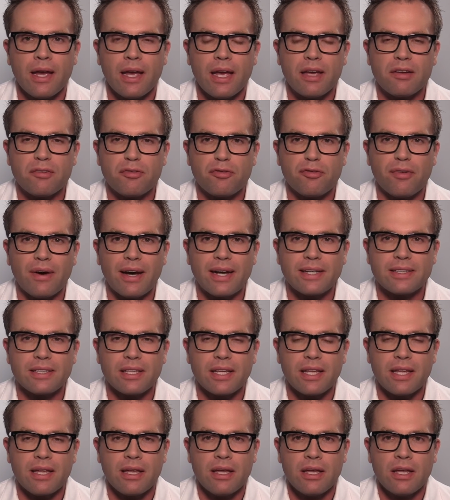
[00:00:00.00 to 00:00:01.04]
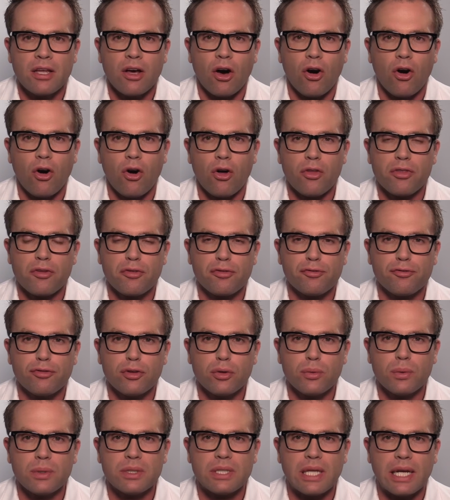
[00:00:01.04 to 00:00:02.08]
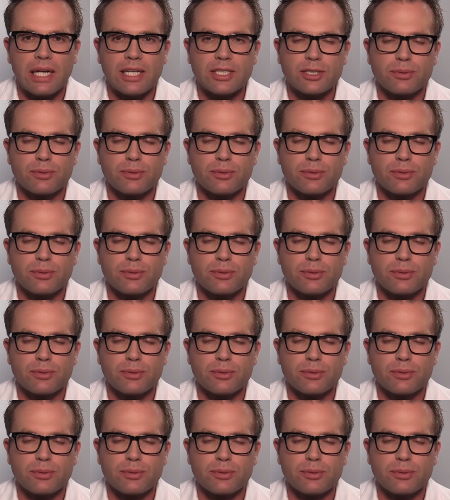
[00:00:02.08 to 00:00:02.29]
And finally, all the fluid that